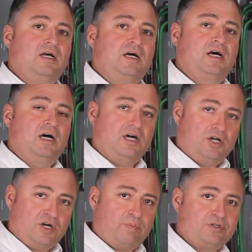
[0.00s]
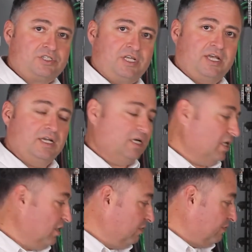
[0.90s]
100%
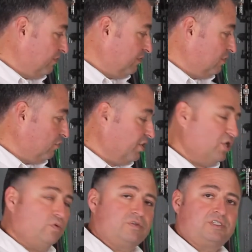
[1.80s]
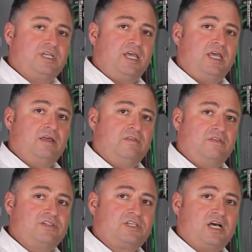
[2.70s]
of what you will see,
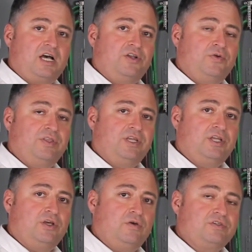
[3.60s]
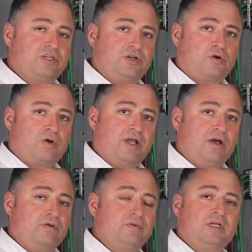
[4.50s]
this conduit that goes
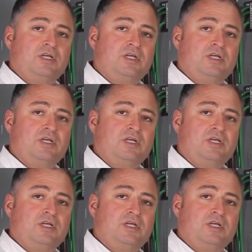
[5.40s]
underground,